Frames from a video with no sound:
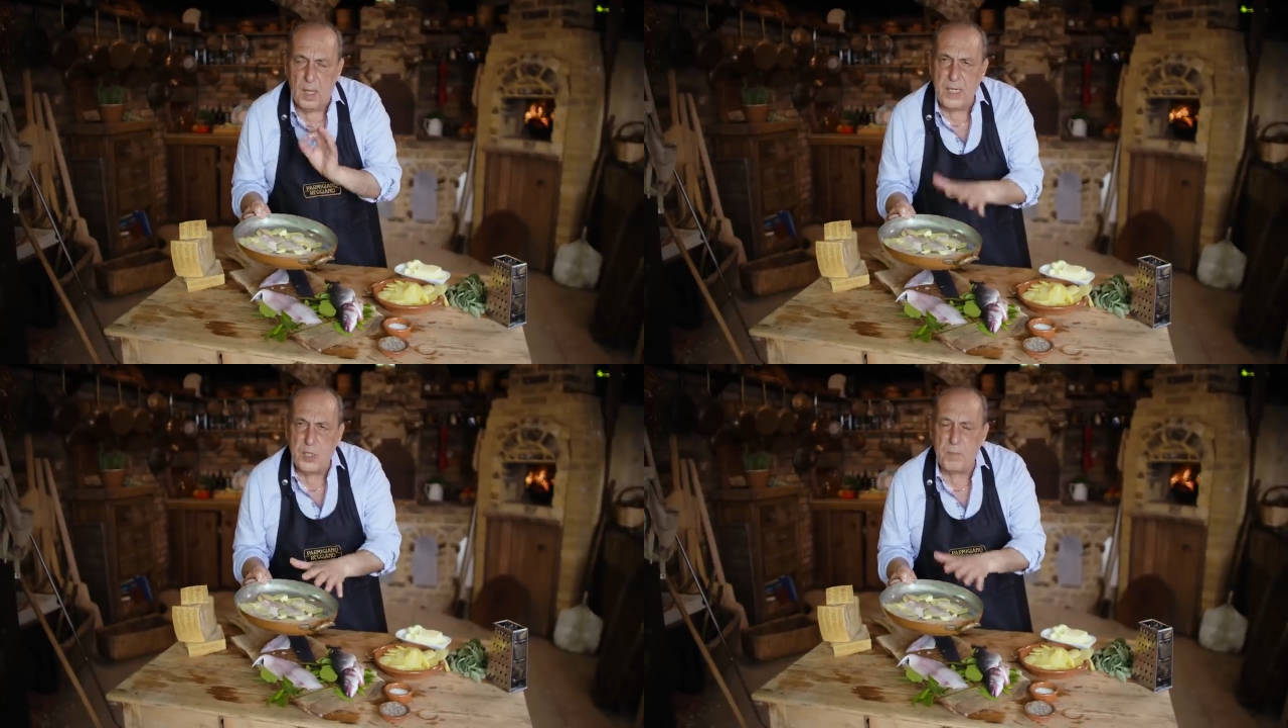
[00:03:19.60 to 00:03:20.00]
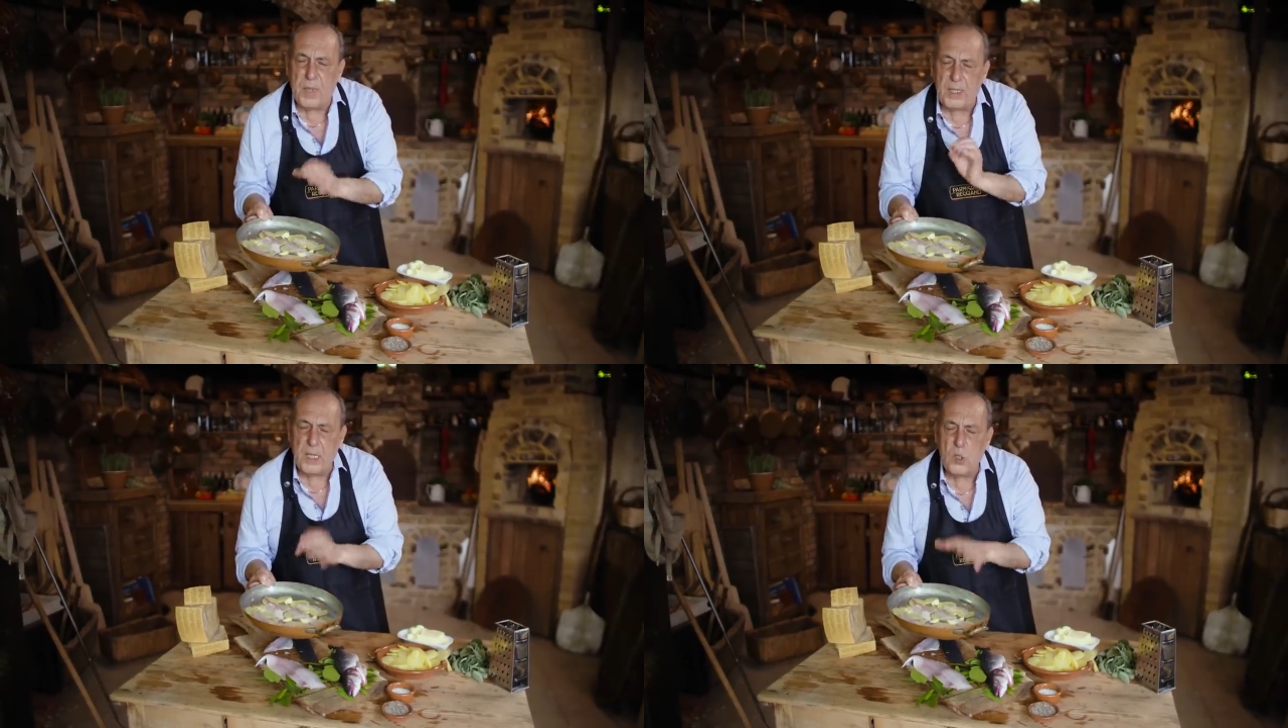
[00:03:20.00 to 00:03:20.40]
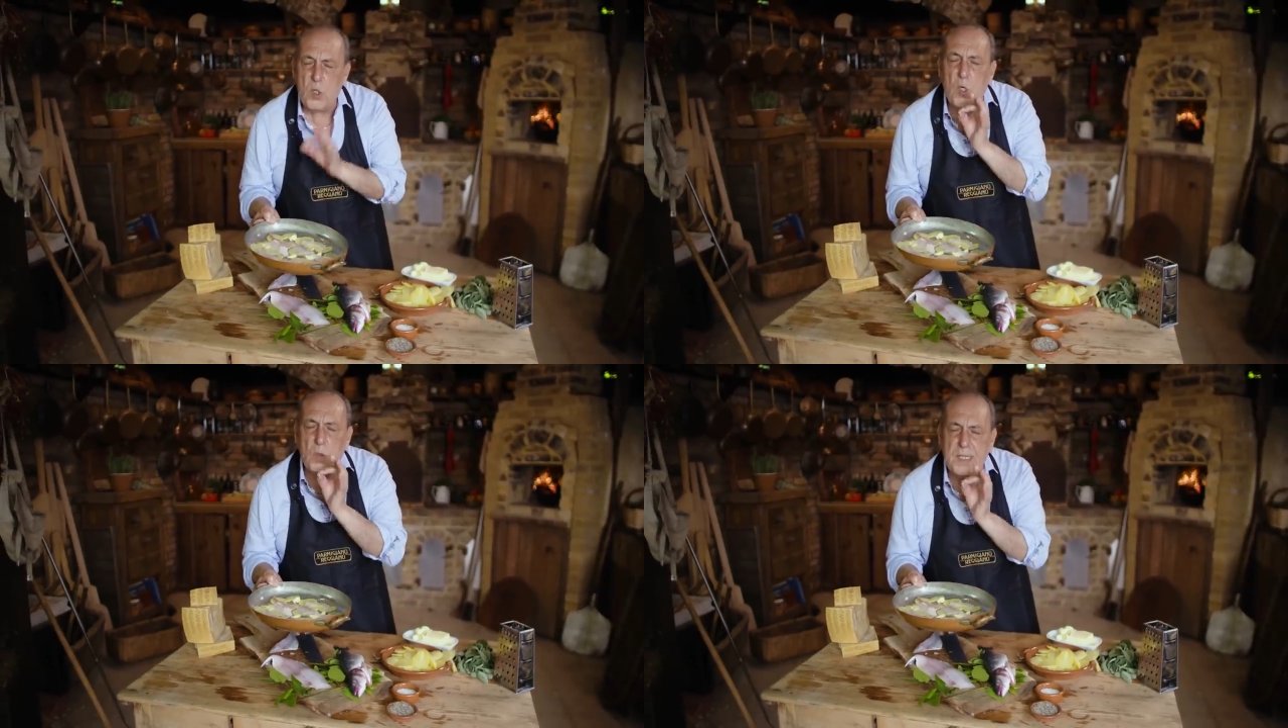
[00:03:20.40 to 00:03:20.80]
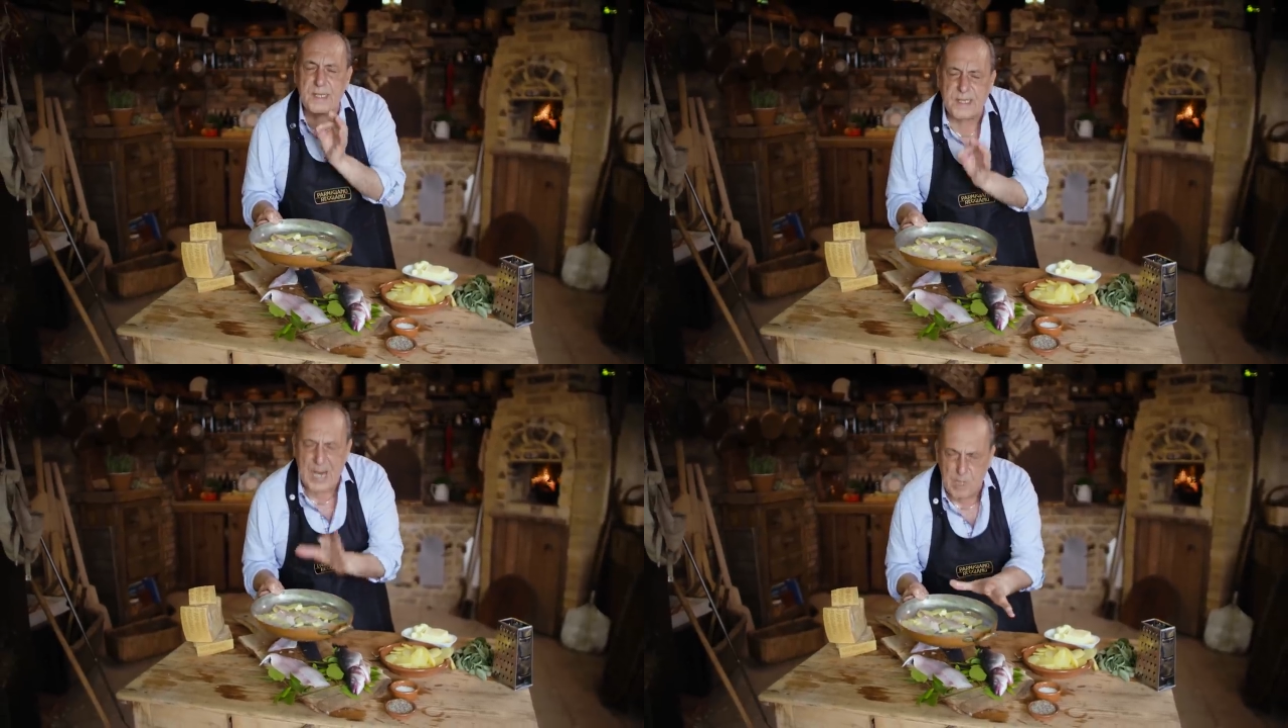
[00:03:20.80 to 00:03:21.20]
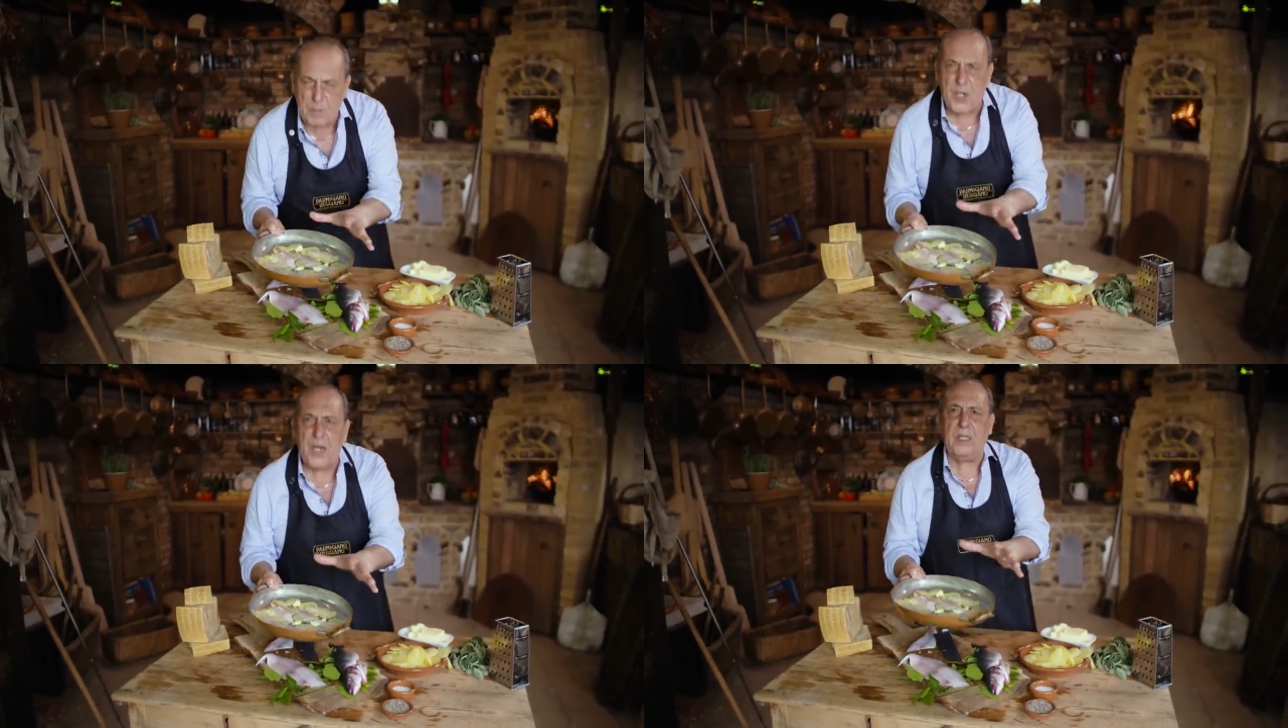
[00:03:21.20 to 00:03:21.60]
Each potato gonna
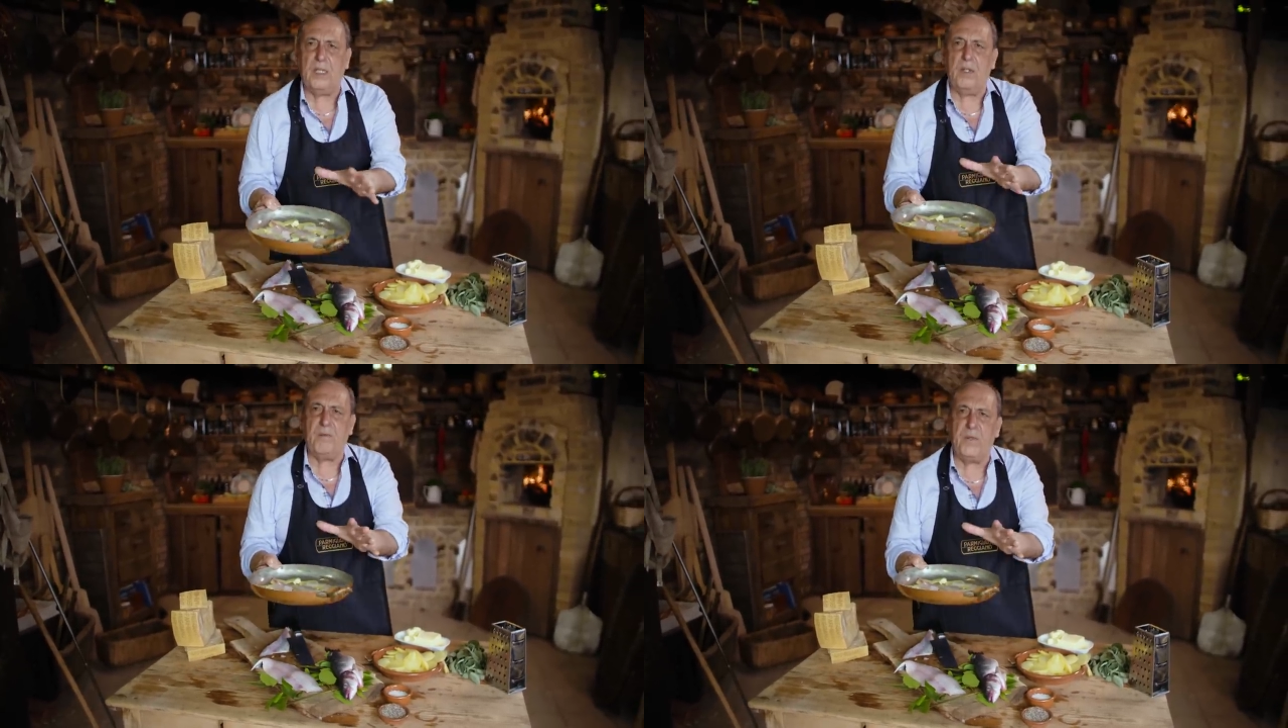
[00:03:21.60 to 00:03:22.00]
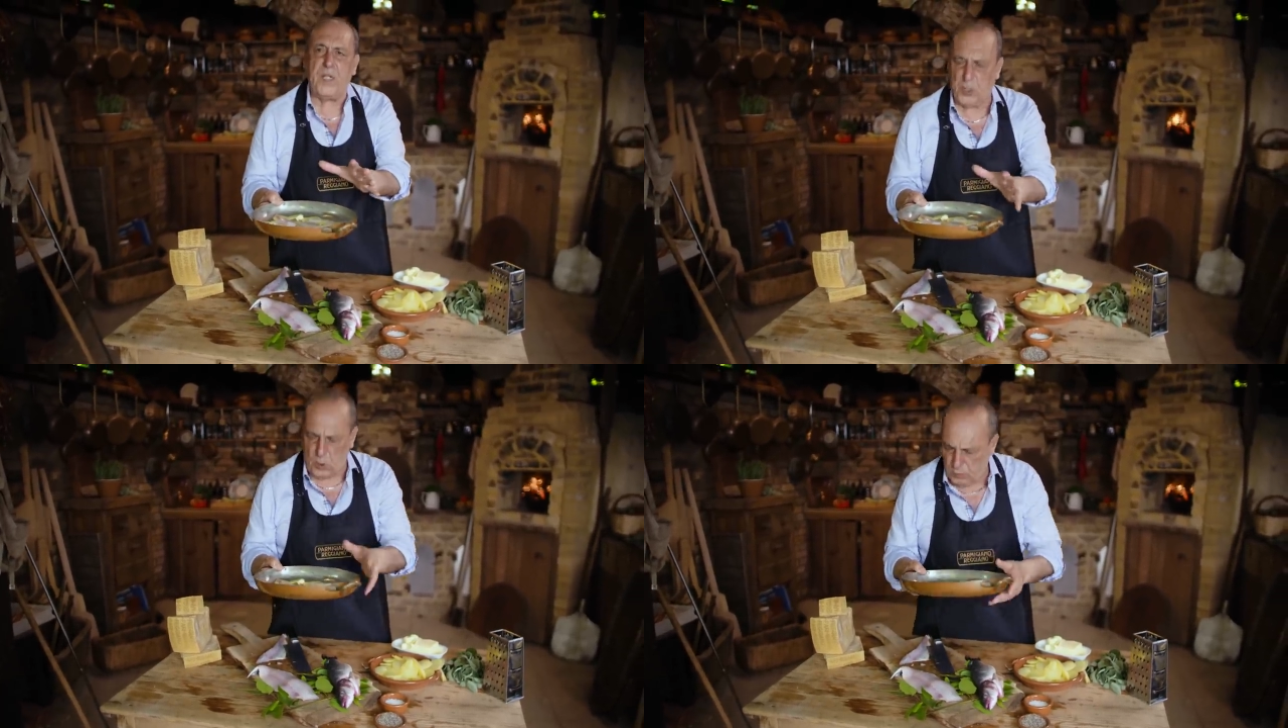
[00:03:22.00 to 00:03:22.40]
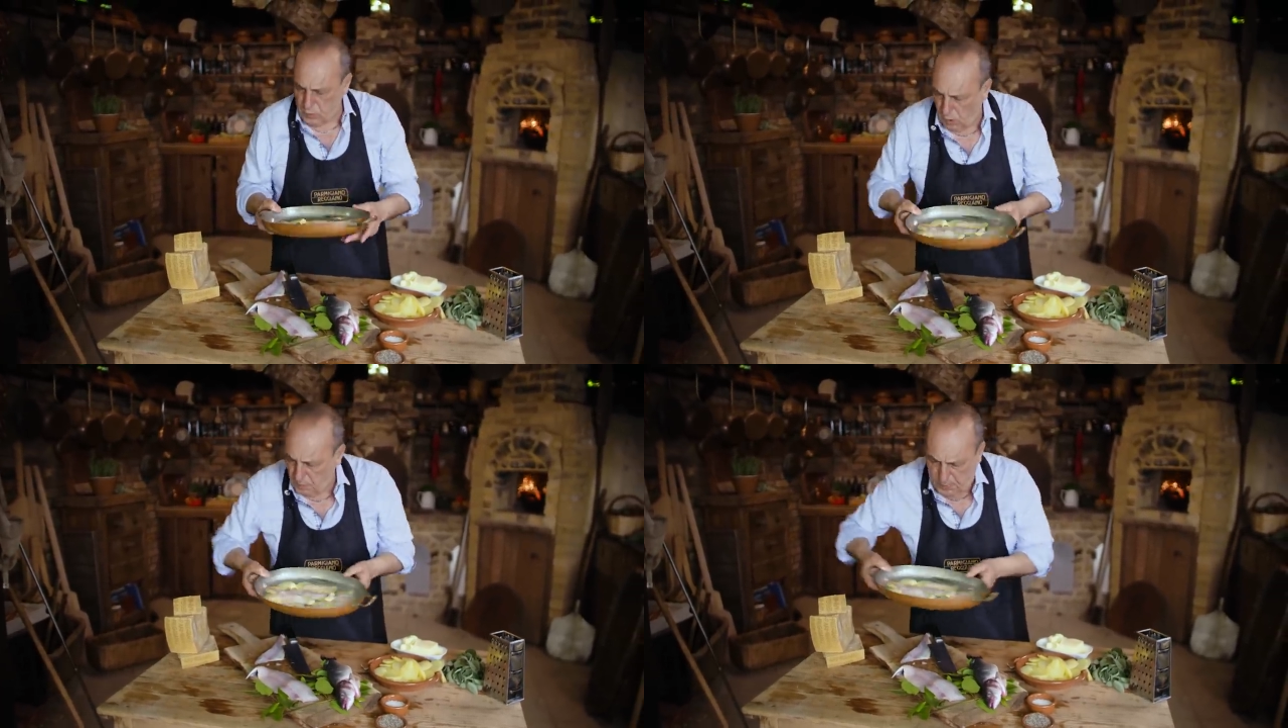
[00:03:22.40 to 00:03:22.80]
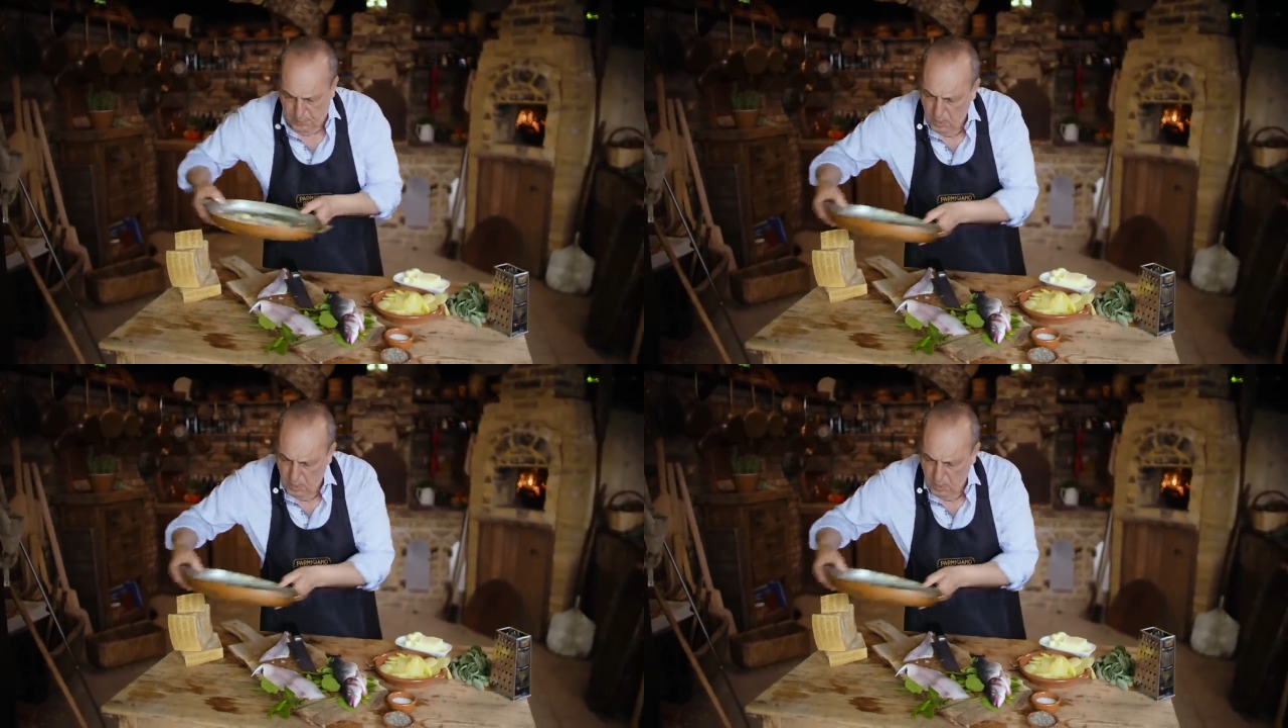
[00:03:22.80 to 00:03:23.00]
celebrate the fish on top.